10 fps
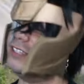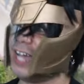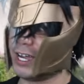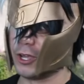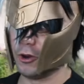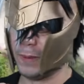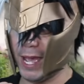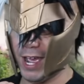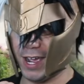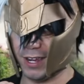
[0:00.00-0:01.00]
Nago
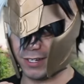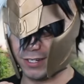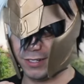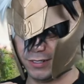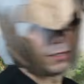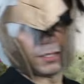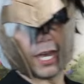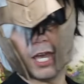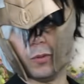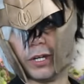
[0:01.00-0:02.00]
back.
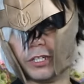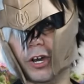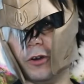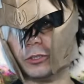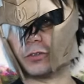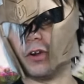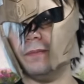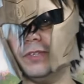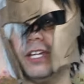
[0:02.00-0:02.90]
Kawa goes from